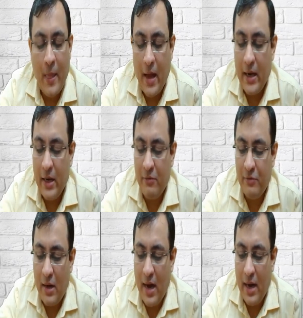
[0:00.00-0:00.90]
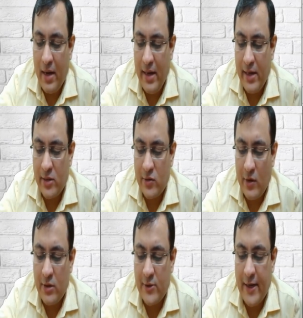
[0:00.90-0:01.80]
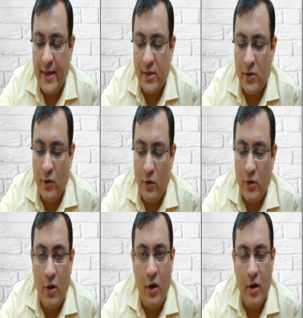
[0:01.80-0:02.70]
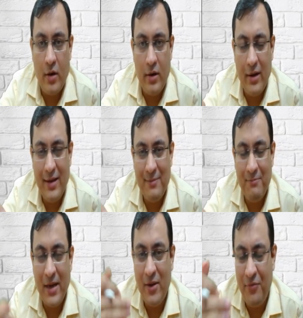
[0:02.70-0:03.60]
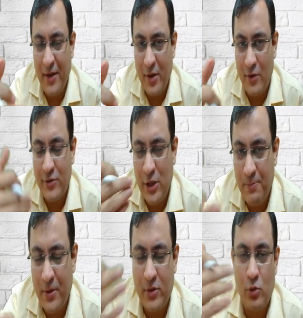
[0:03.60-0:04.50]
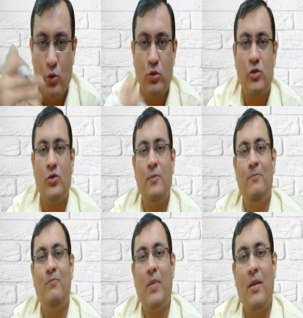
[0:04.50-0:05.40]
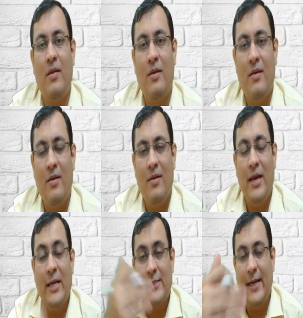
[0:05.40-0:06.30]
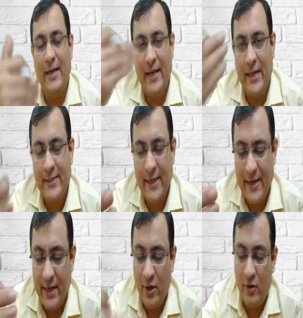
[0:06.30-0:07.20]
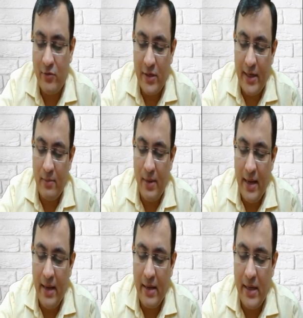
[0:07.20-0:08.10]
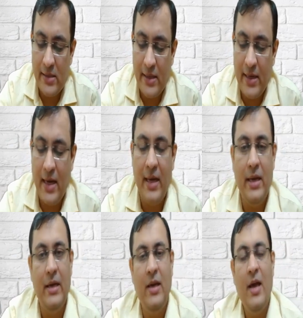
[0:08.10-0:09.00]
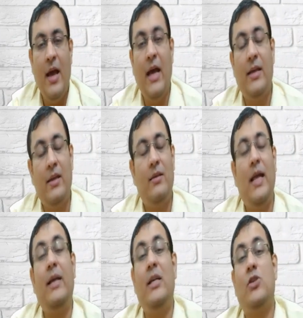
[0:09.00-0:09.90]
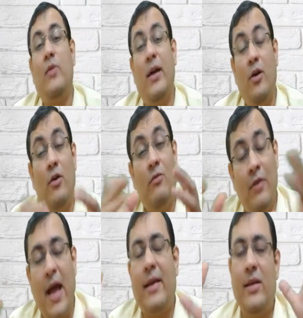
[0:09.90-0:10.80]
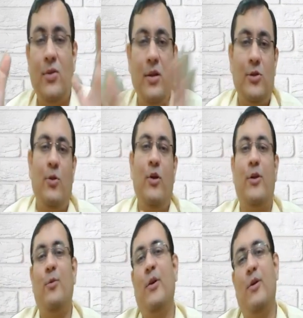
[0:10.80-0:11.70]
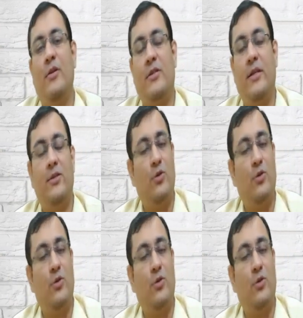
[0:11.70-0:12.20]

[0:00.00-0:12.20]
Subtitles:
And if RD is constant, so your benefit of cheaper source is getting exactly offset by increase in RE. And that is why your WACC is also going to be constant.